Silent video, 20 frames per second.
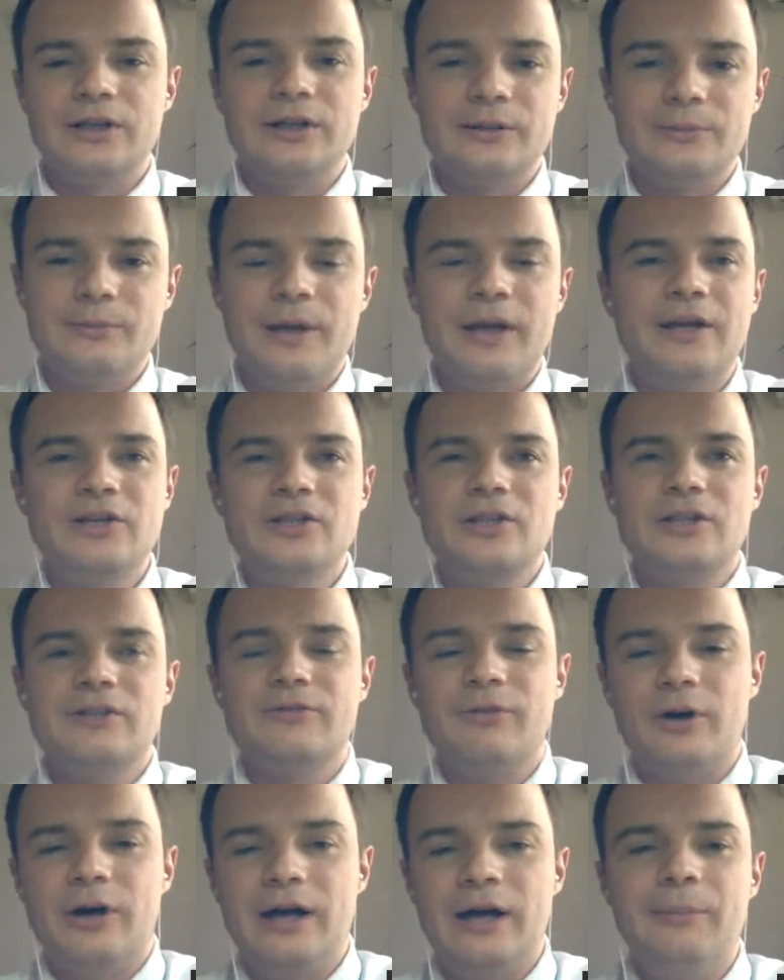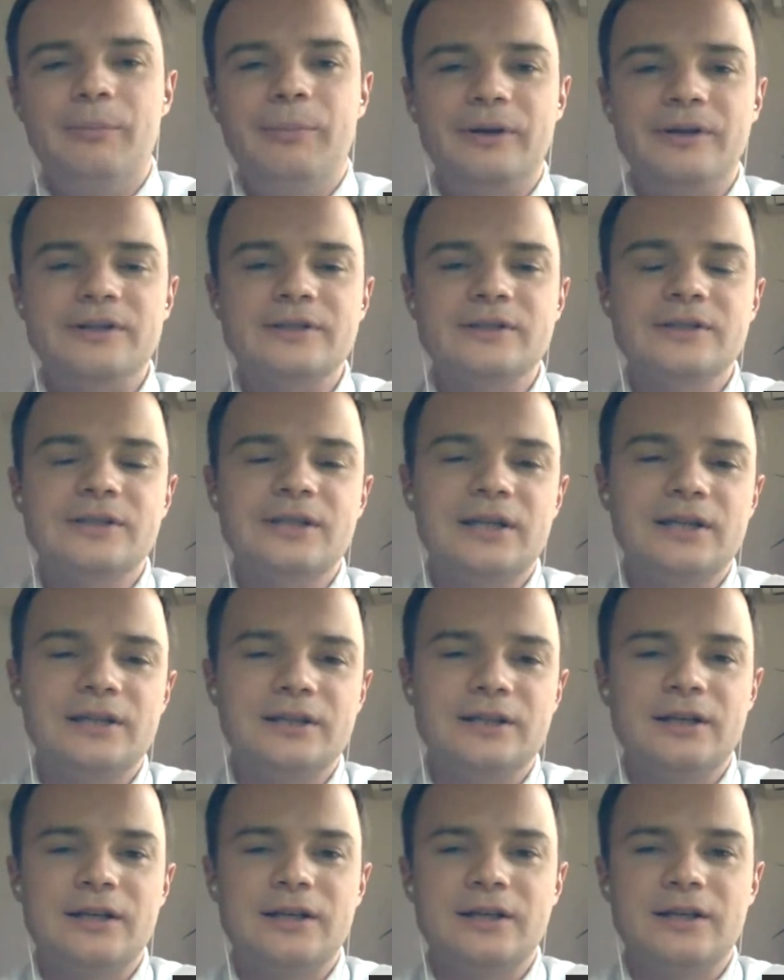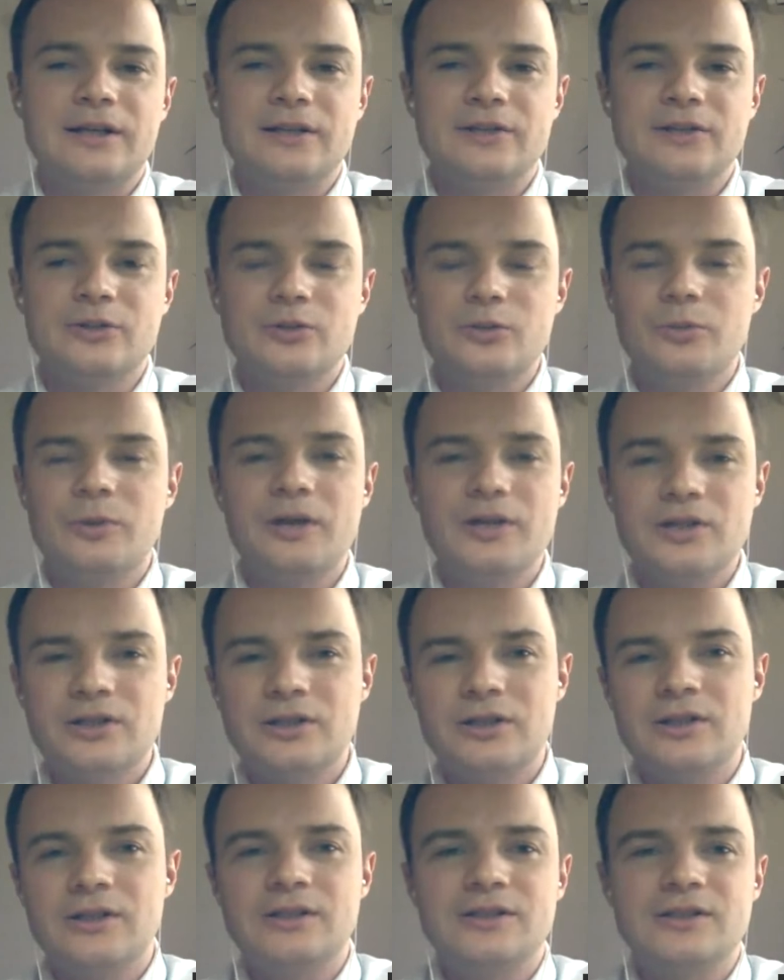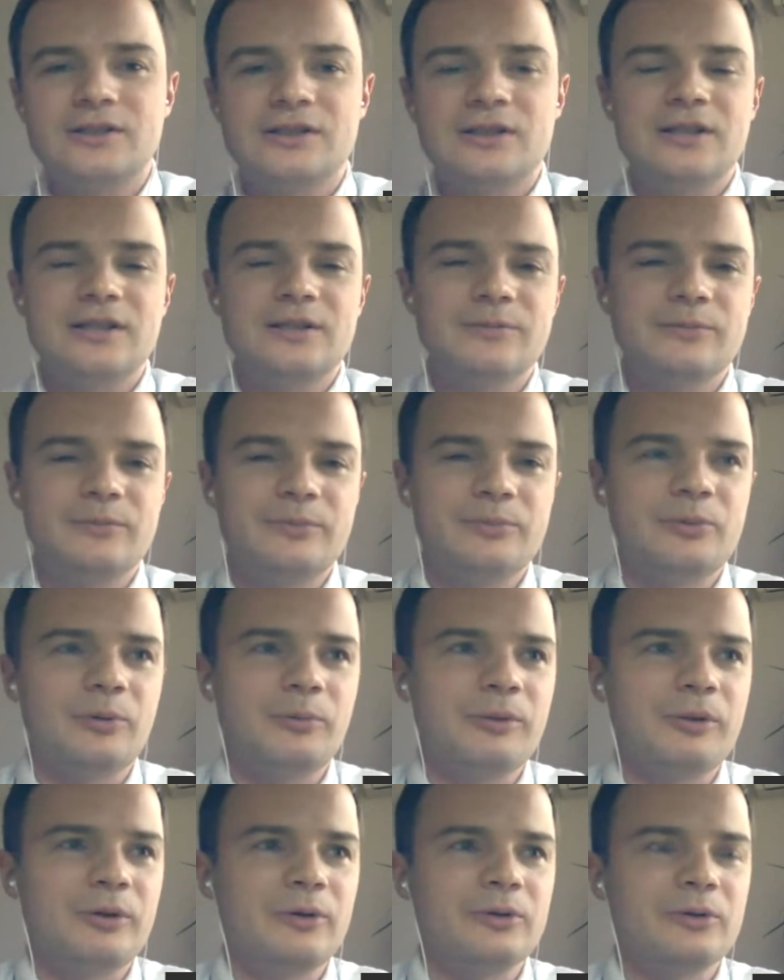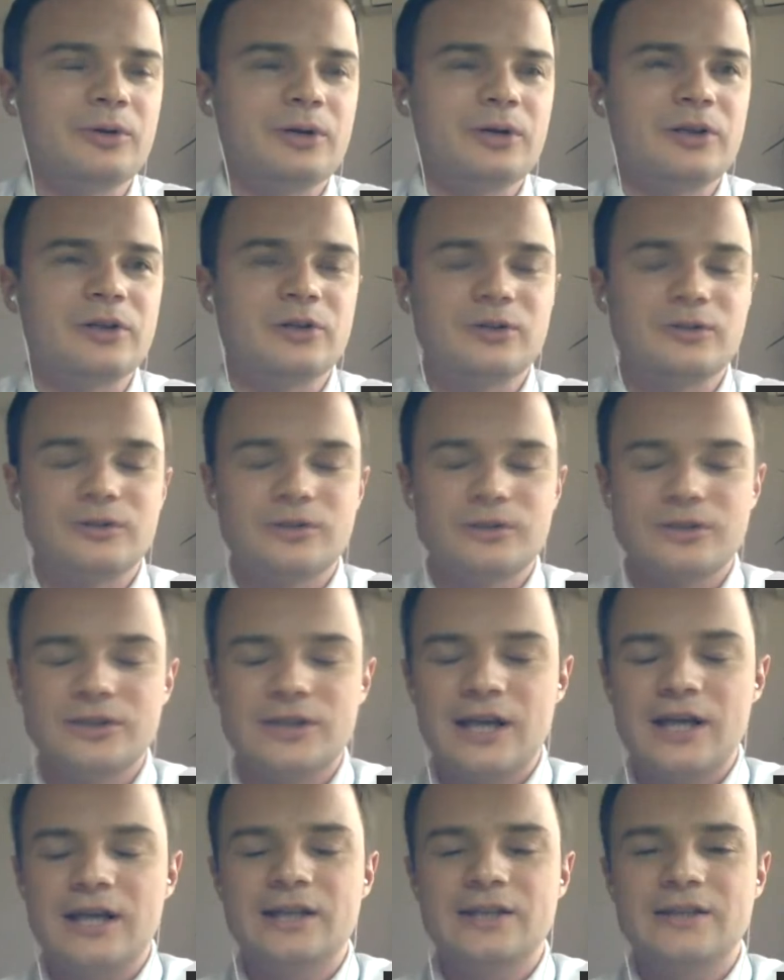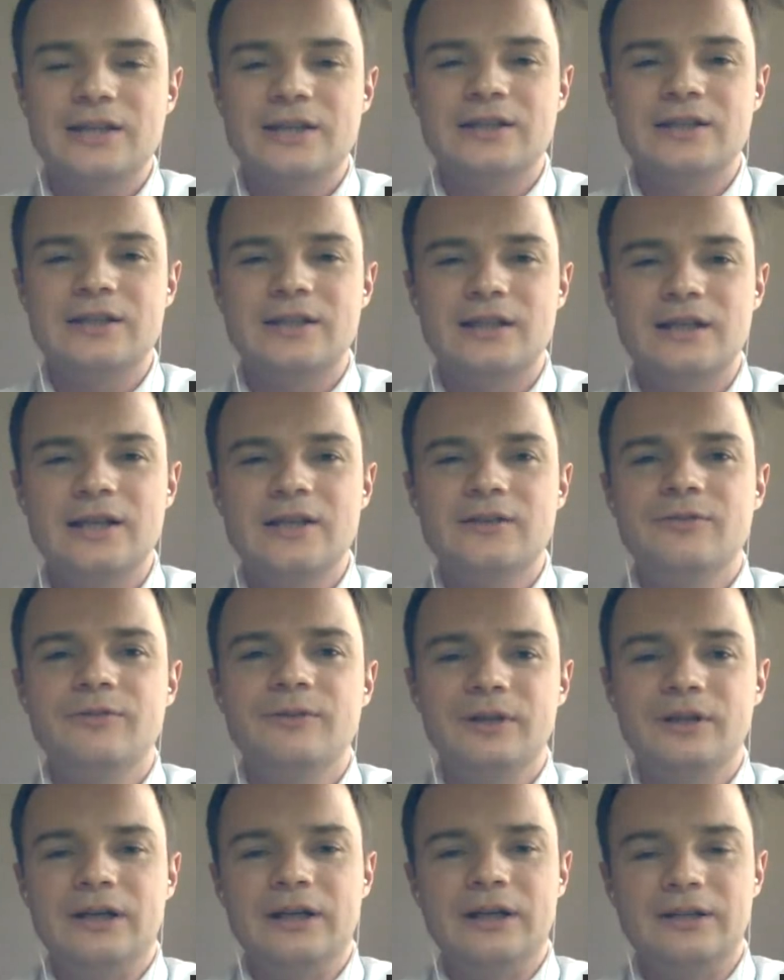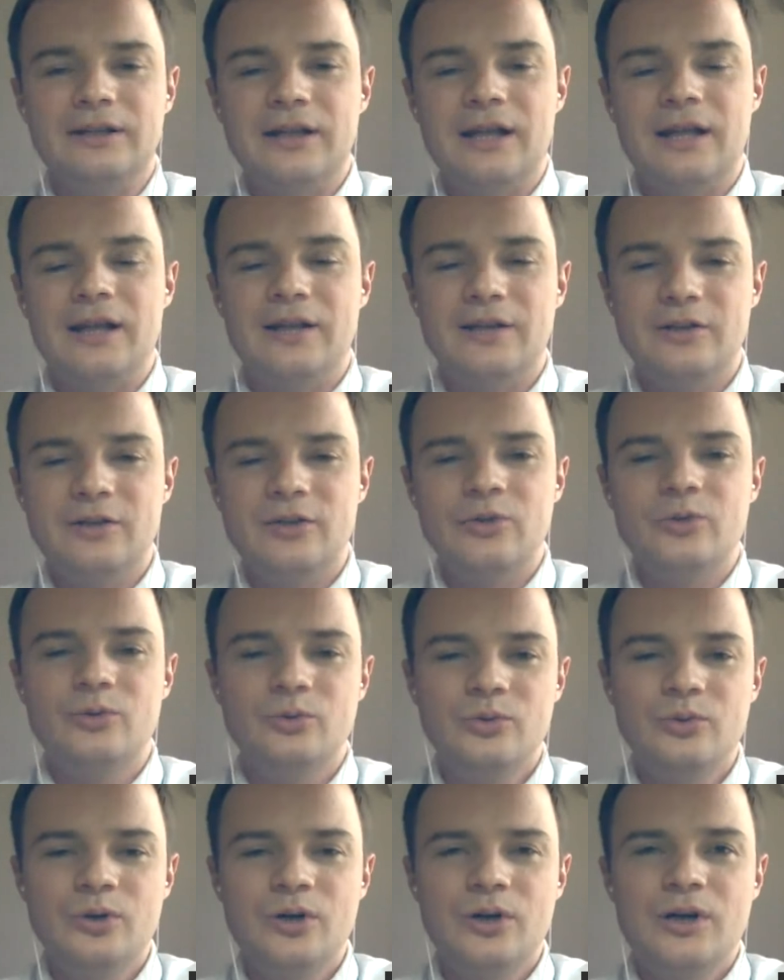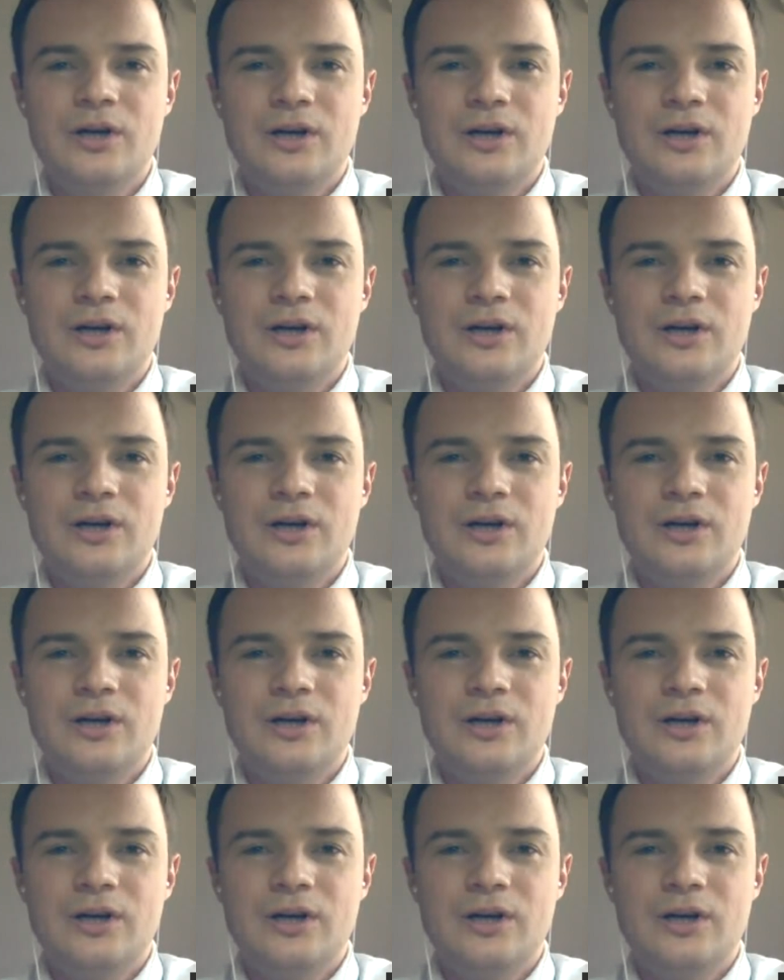Managing for Happiness, and as you mentioned it, as I probably already said, that it will contain new